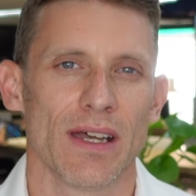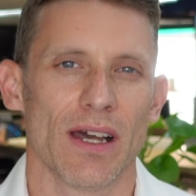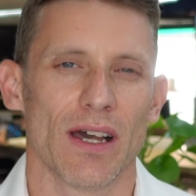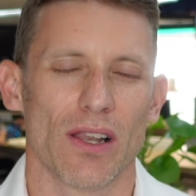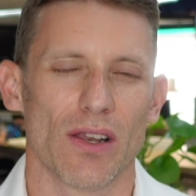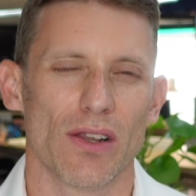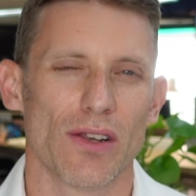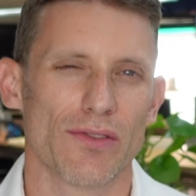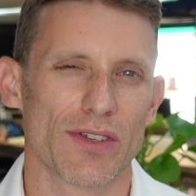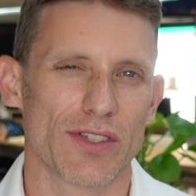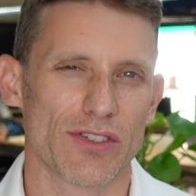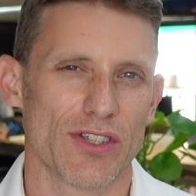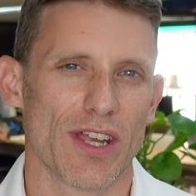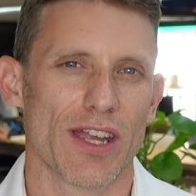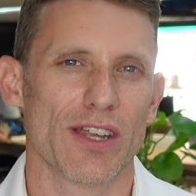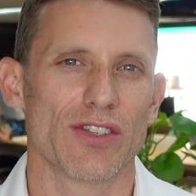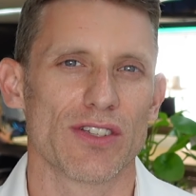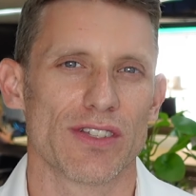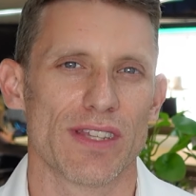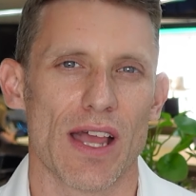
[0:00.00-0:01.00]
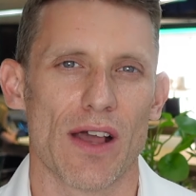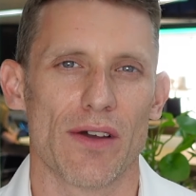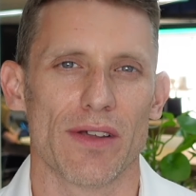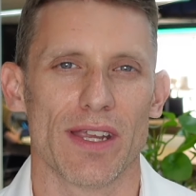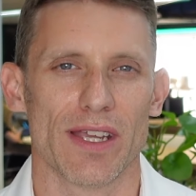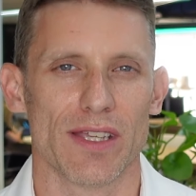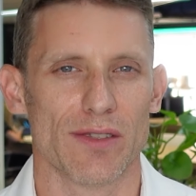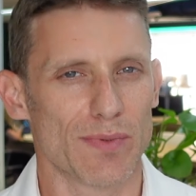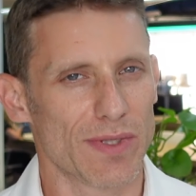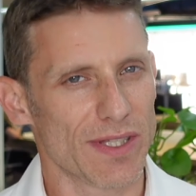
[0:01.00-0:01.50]
A lot of exchanges
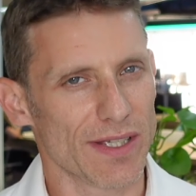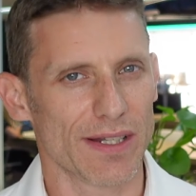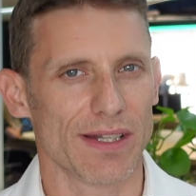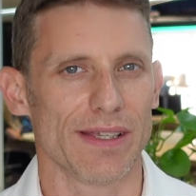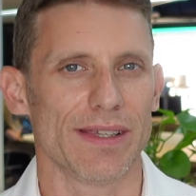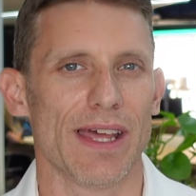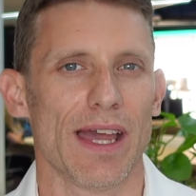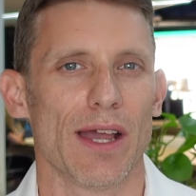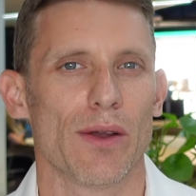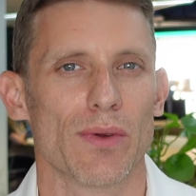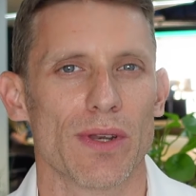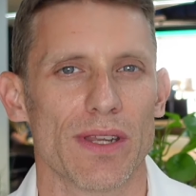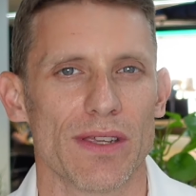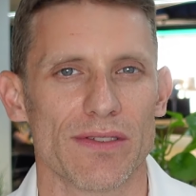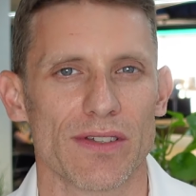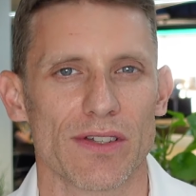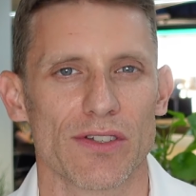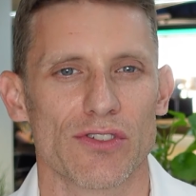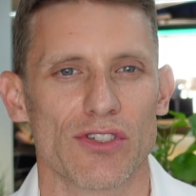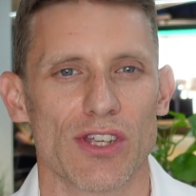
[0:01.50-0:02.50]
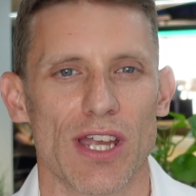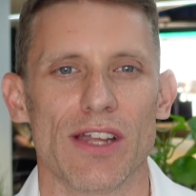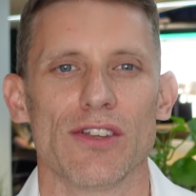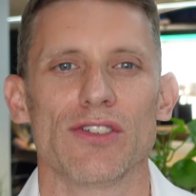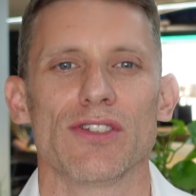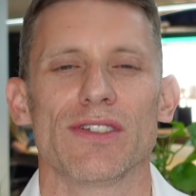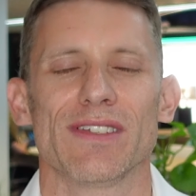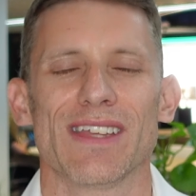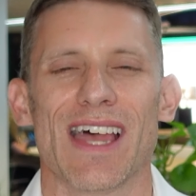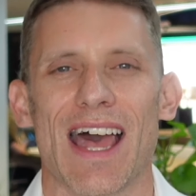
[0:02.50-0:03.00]
nowadays, particularly the equities
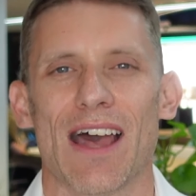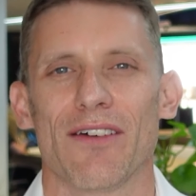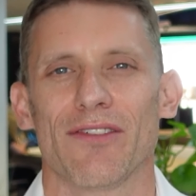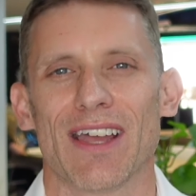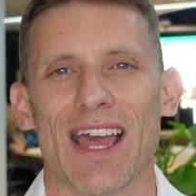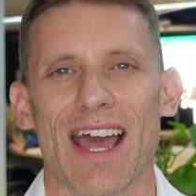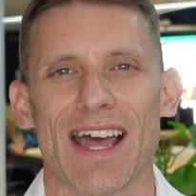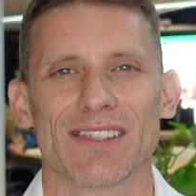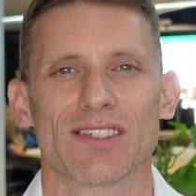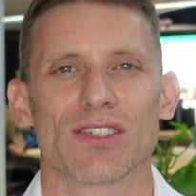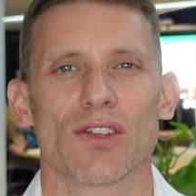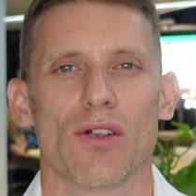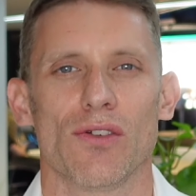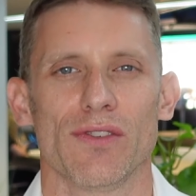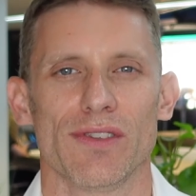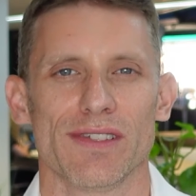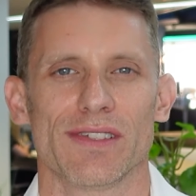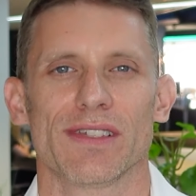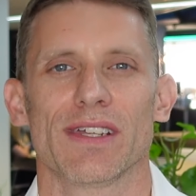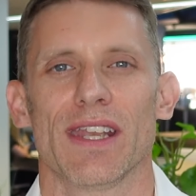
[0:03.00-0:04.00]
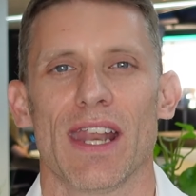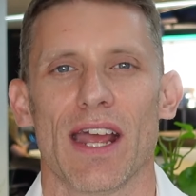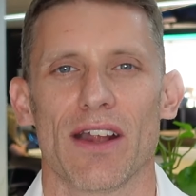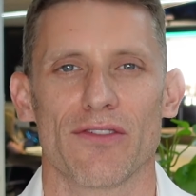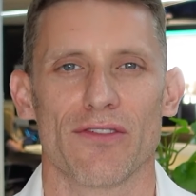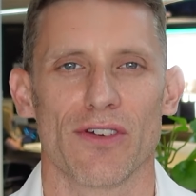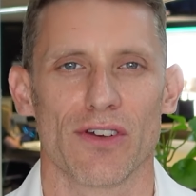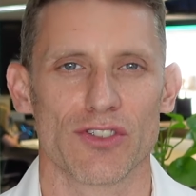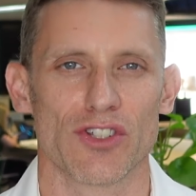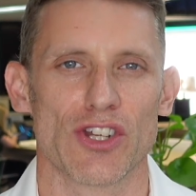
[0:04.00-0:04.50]
exchanges, have cancel on disconnect
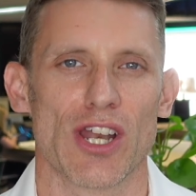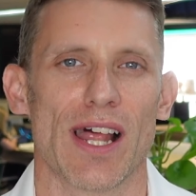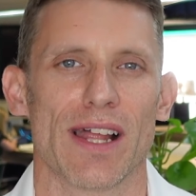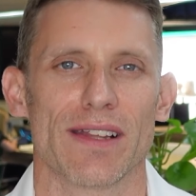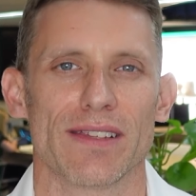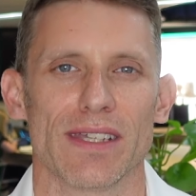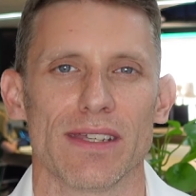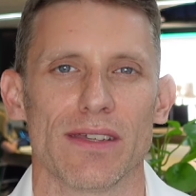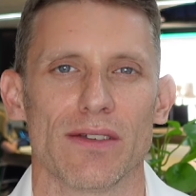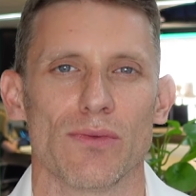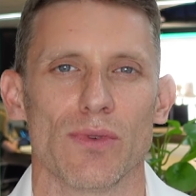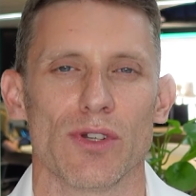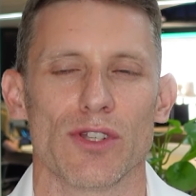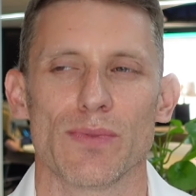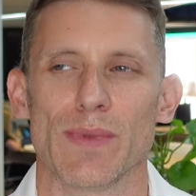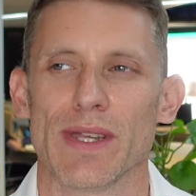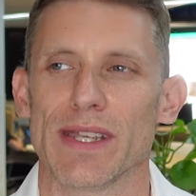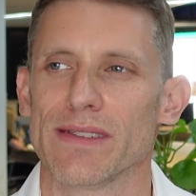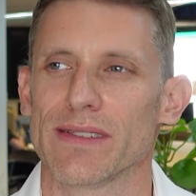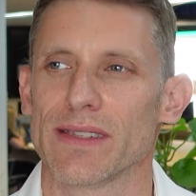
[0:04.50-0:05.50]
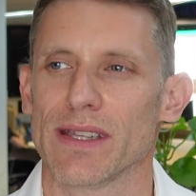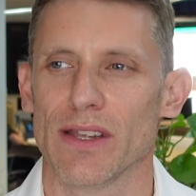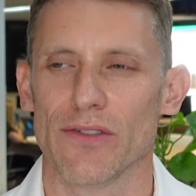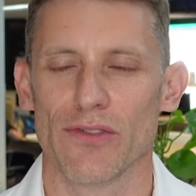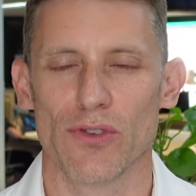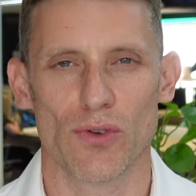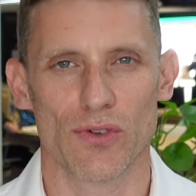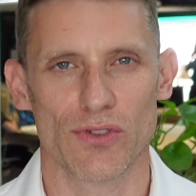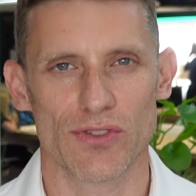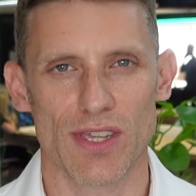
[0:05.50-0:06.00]
functionality, which means that
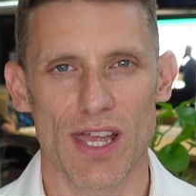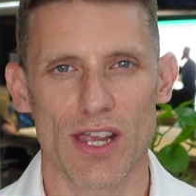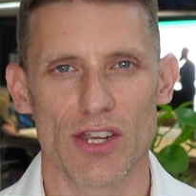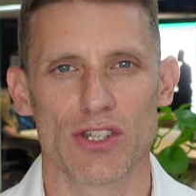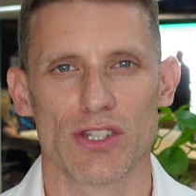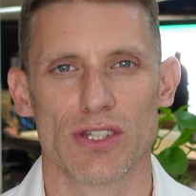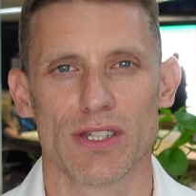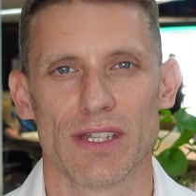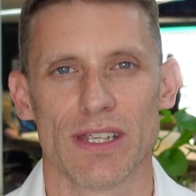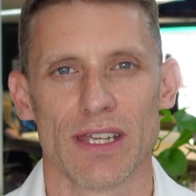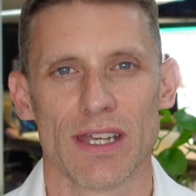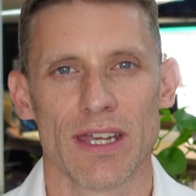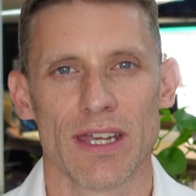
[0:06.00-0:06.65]
if your session